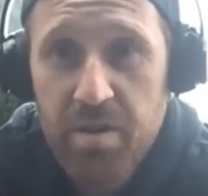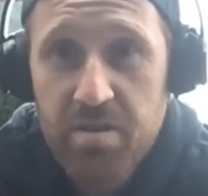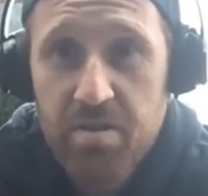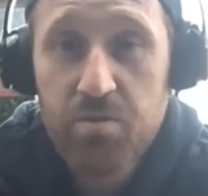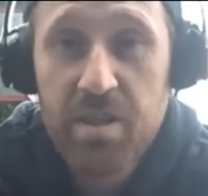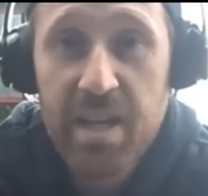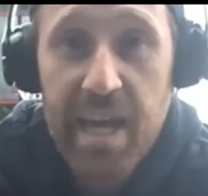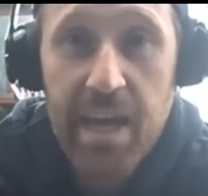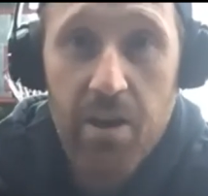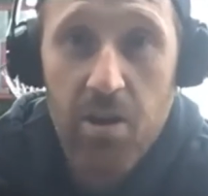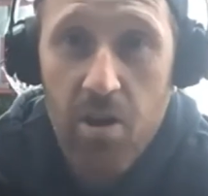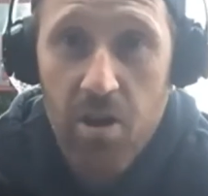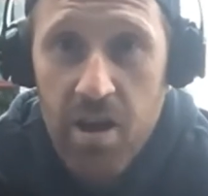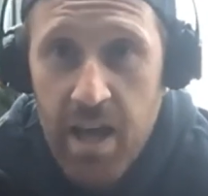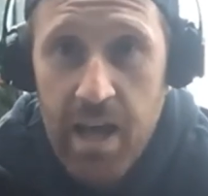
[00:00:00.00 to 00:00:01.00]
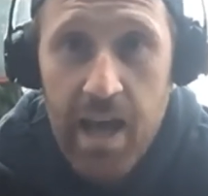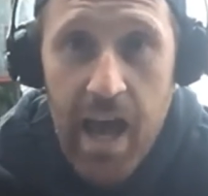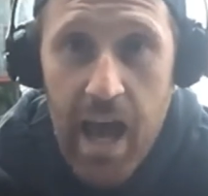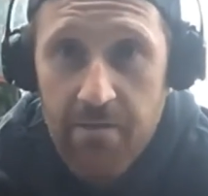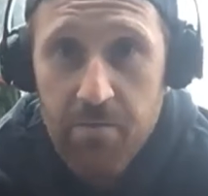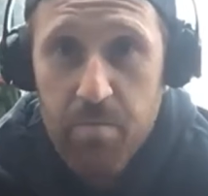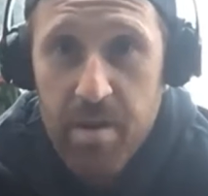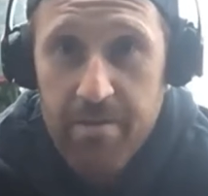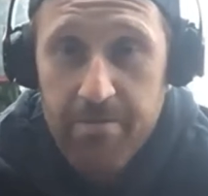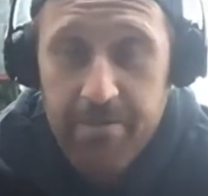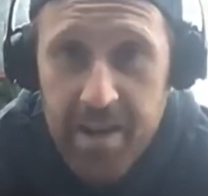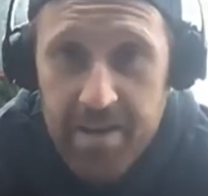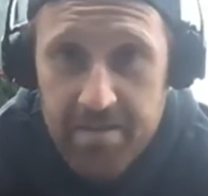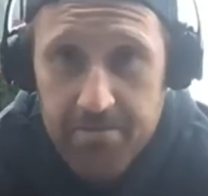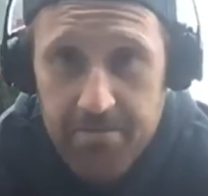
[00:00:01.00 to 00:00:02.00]
But it's good to get on, have a bit of
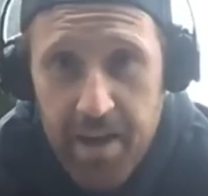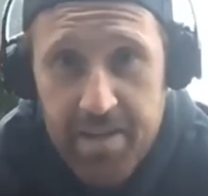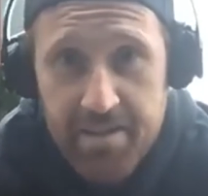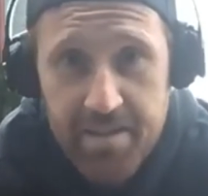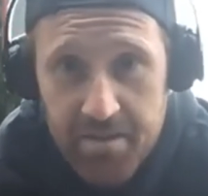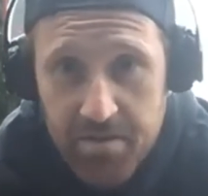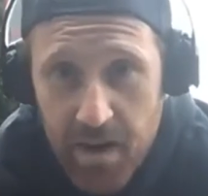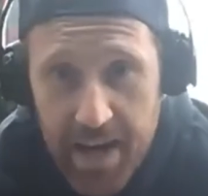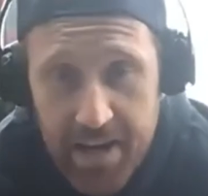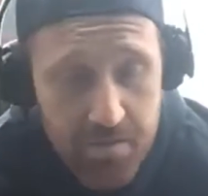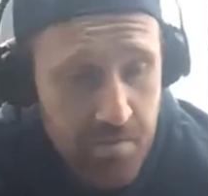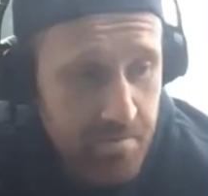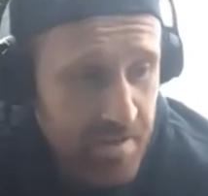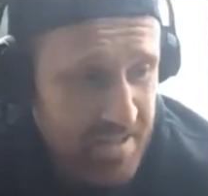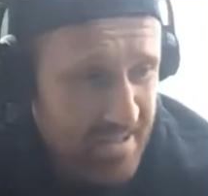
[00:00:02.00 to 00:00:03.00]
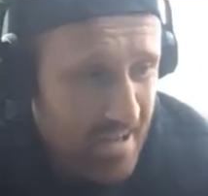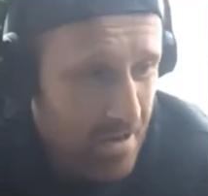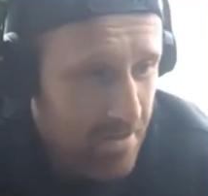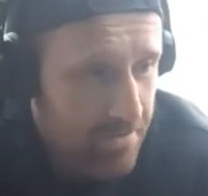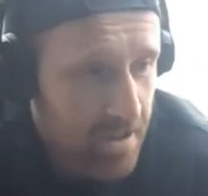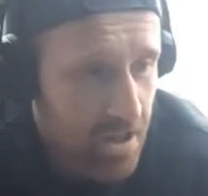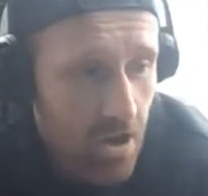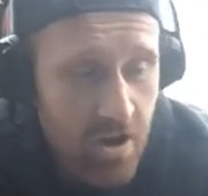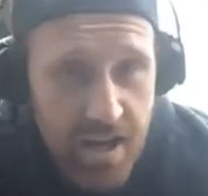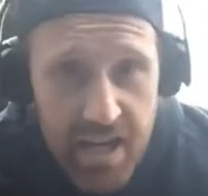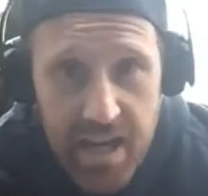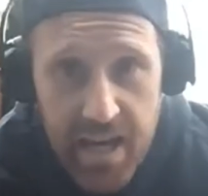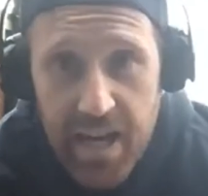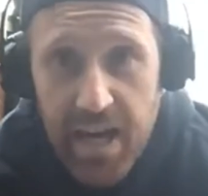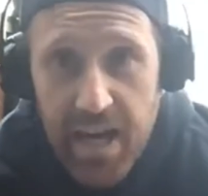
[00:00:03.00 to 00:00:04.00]
face to face interaction with myself and
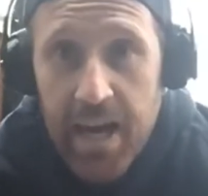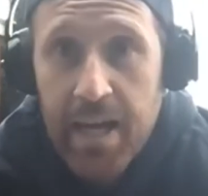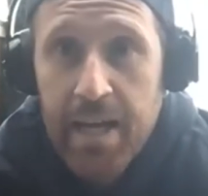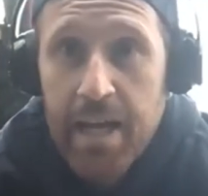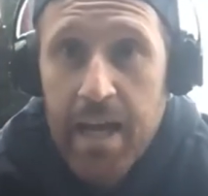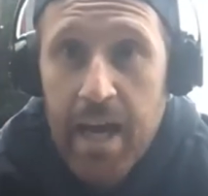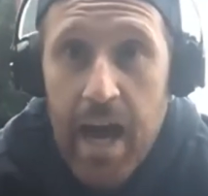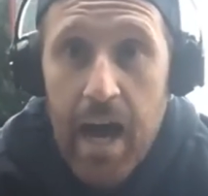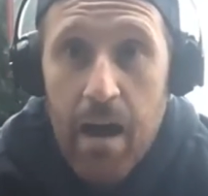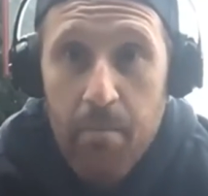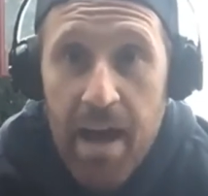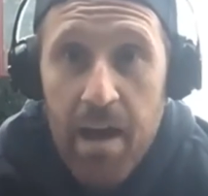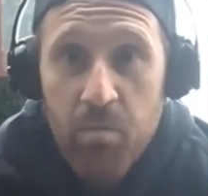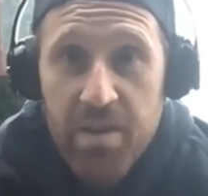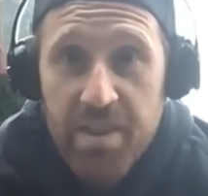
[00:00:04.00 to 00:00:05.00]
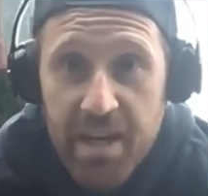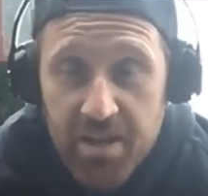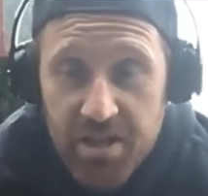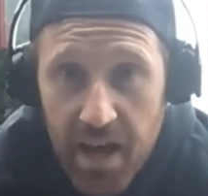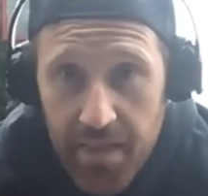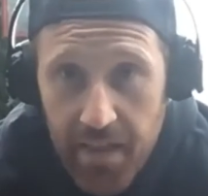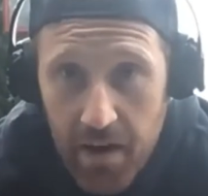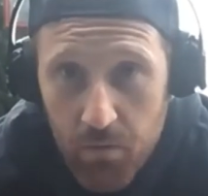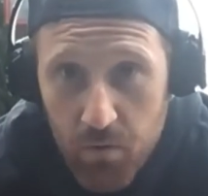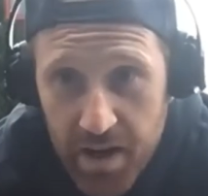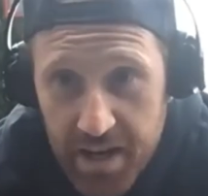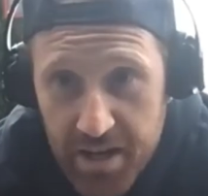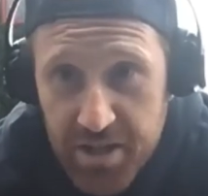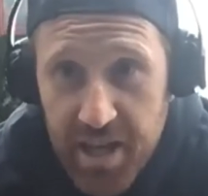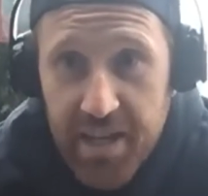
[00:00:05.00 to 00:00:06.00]
Lockie here um, and with each other. We'll
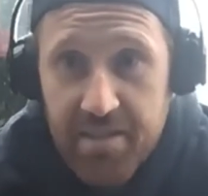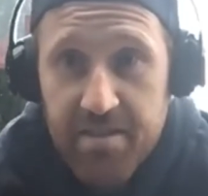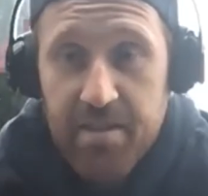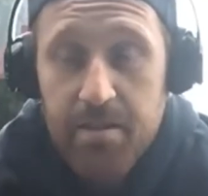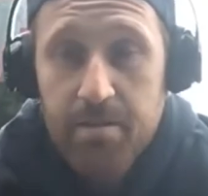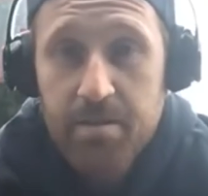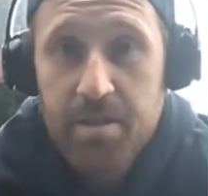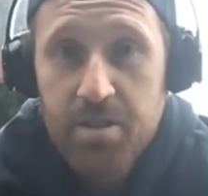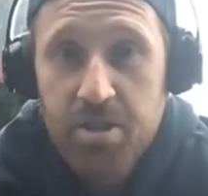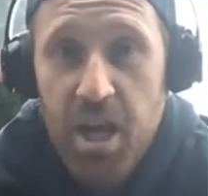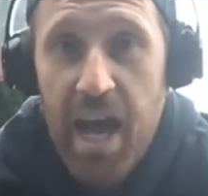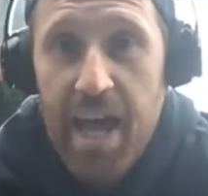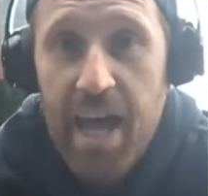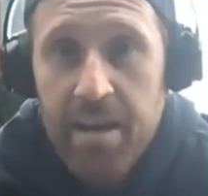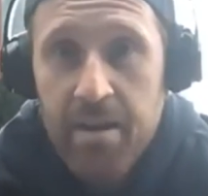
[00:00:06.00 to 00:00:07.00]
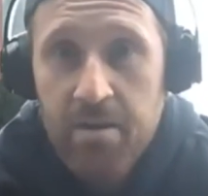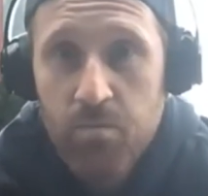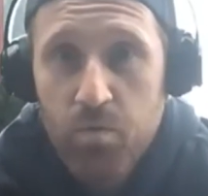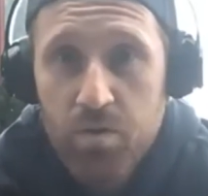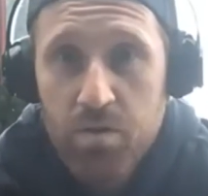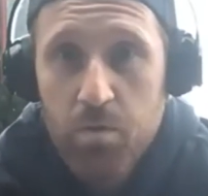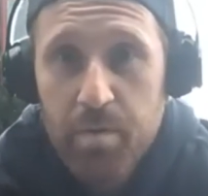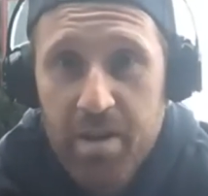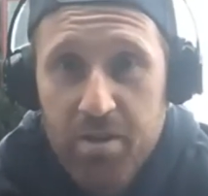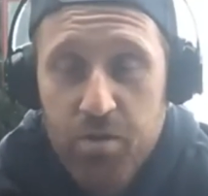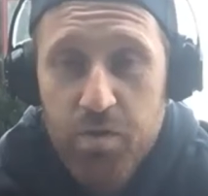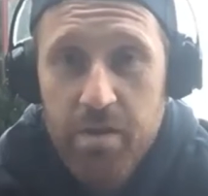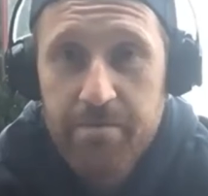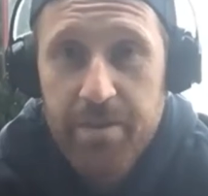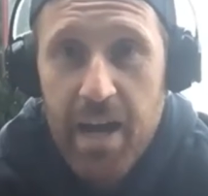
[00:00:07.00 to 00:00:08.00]
get a chance to, to chat and we'll do a bit of
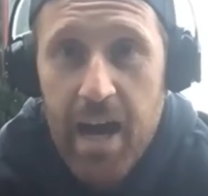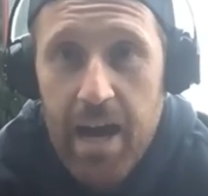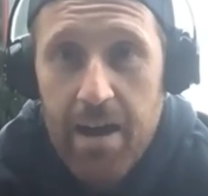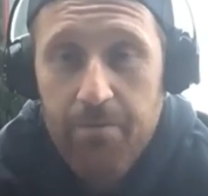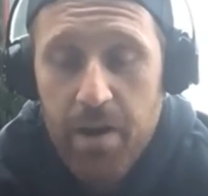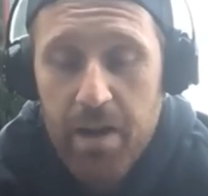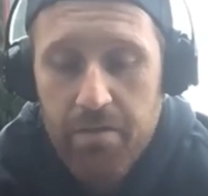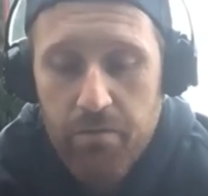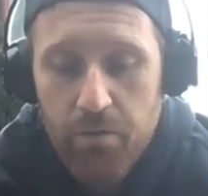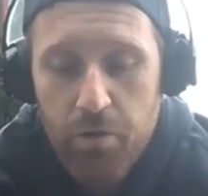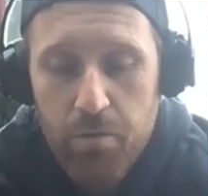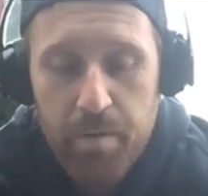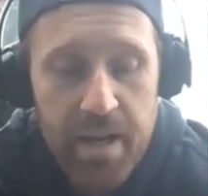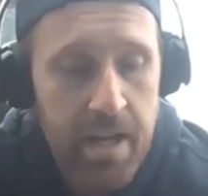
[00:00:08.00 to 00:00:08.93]
trivia halfway through.